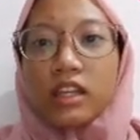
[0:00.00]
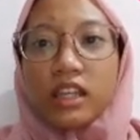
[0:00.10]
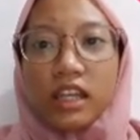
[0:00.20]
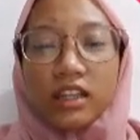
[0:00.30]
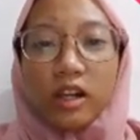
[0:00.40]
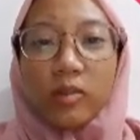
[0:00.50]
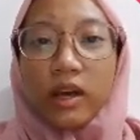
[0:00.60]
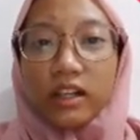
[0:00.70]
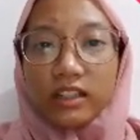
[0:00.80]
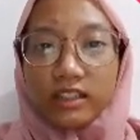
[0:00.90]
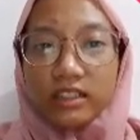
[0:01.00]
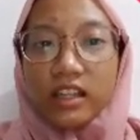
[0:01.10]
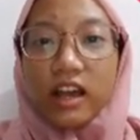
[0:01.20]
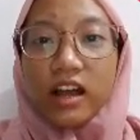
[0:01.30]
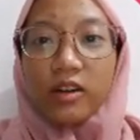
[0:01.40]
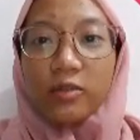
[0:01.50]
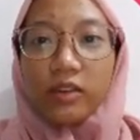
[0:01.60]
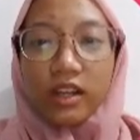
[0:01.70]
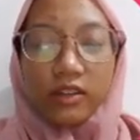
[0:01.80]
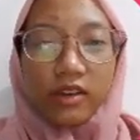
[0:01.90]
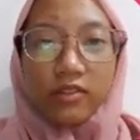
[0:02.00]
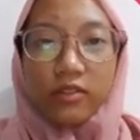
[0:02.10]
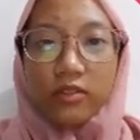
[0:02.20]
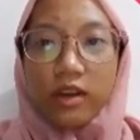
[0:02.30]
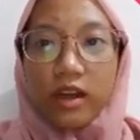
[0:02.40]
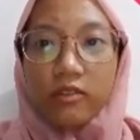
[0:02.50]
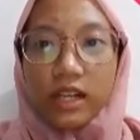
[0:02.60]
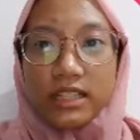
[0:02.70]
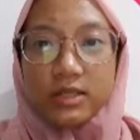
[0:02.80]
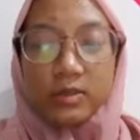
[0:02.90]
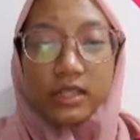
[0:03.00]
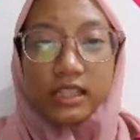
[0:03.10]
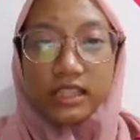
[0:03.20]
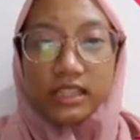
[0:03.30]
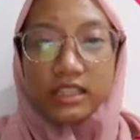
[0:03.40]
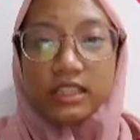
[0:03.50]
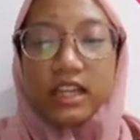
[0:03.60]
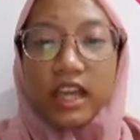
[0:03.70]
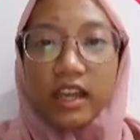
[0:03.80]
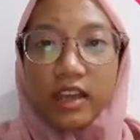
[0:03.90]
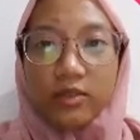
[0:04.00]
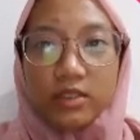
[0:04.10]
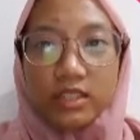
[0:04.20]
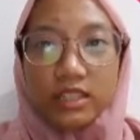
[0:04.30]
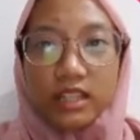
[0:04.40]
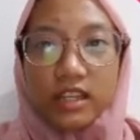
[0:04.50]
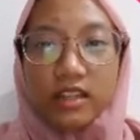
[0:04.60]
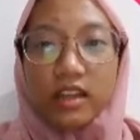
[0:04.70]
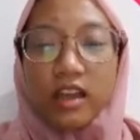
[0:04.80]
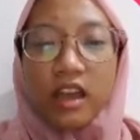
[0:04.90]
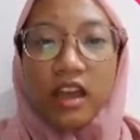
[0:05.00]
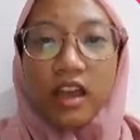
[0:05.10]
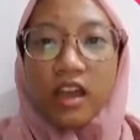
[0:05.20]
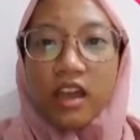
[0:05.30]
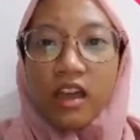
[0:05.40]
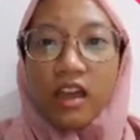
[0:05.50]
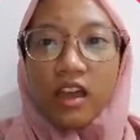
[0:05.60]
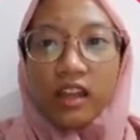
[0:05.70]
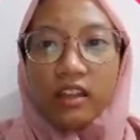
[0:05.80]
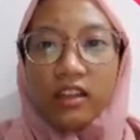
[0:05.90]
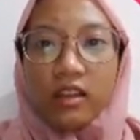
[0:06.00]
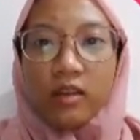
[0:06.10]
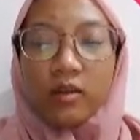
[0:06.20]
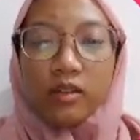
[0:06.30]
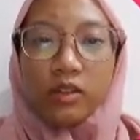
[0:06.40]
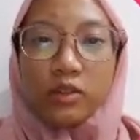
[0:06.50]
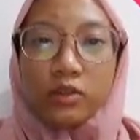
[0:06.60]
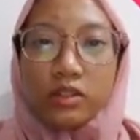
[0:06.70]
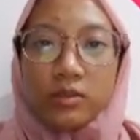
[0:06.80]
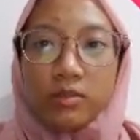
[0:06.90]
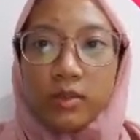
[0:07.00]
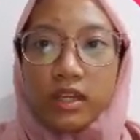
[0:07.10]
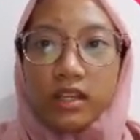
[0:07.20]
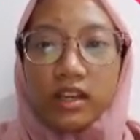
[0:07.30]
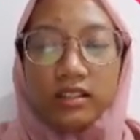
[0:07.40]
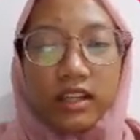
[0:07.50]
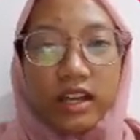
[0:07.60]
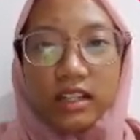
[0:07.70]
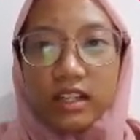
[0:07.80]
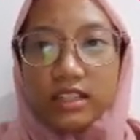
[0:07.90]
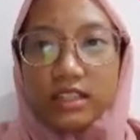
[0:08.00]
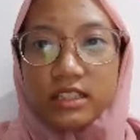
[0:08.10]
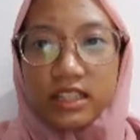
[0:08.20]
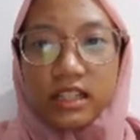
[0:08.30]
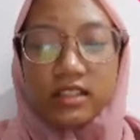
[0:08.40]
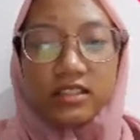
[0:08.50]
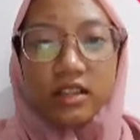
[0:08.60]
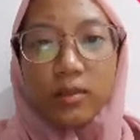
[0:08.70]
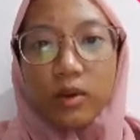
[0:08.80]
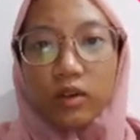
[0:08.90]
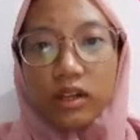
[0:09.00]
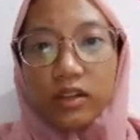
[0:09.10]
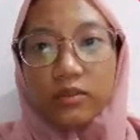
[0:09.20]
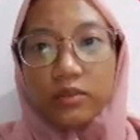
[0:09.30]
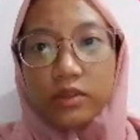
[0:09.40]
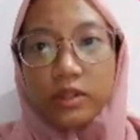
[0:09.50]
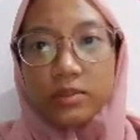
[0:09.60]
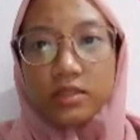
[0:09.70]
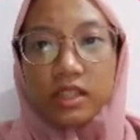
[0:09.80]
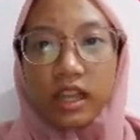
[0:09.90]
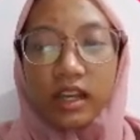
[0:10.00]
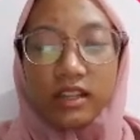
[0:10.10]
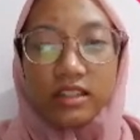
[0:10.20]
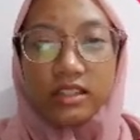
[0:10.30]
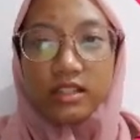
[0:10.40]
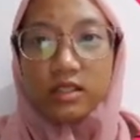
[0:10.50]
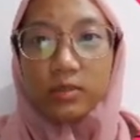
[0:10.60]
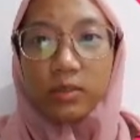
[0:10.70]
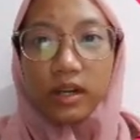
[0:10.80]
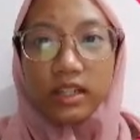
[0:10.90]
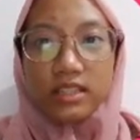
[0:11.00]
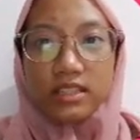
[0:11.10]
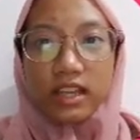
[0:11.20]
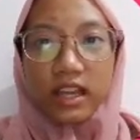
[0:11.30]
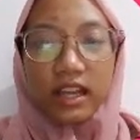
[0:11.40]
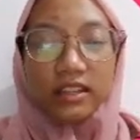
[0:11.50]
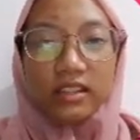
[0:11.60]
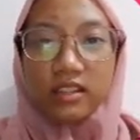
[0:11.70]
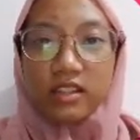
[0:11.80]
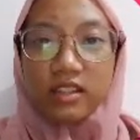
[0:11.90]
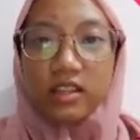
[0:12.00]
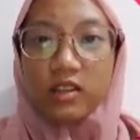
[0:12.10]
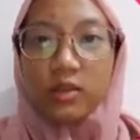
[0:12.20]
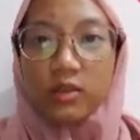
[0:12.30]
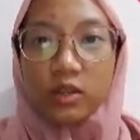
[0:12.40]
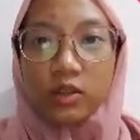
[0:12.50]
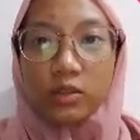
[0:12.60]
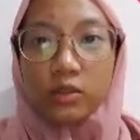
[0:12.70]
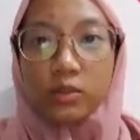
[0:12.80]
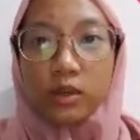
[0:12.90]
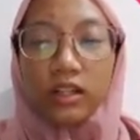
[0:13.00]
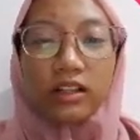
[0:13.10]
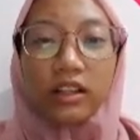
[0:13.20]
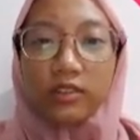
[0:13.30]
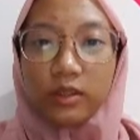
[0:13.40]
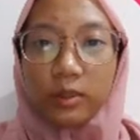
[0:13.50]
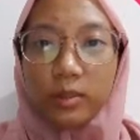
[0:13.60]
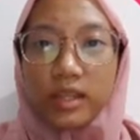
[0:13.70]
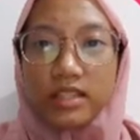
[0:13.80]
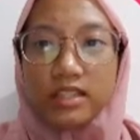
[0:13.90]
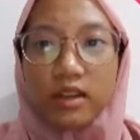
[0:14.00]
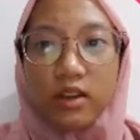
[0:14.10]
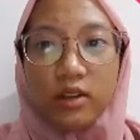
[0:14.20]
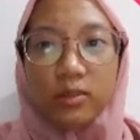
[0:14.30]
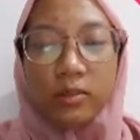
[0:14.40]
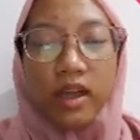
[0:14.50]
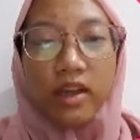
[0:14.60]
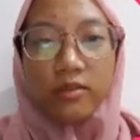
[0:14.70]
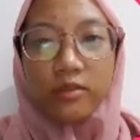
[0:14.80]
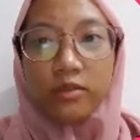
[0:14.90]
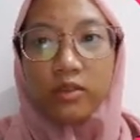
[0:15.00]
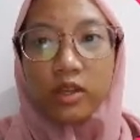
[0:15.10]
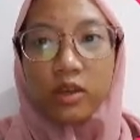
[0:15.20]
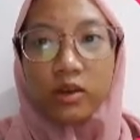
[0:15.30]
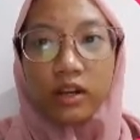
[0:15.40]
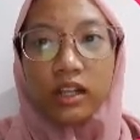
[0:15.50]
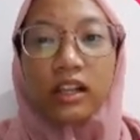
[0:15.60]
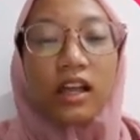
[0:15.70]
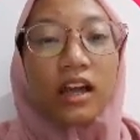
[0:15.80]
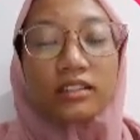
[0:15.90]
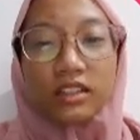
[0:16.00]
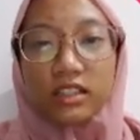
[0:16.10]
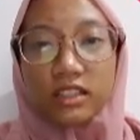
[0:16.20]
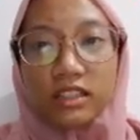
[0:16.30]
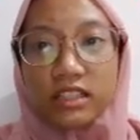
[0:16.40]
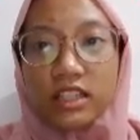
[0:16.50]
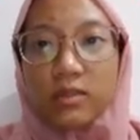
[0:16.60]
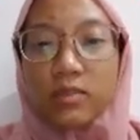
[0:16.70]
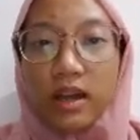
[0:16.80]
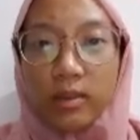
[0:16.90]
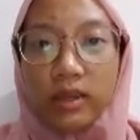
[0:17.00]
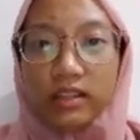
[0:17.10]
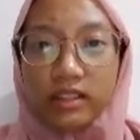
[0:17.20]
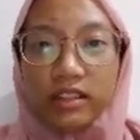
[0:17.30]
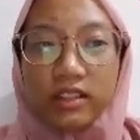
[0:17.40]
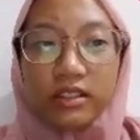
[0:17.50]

Digital markets are very flexibility and efficient, and using big data analytics, some online firms can adjust price at the individual level based on behavioral targeting parameters.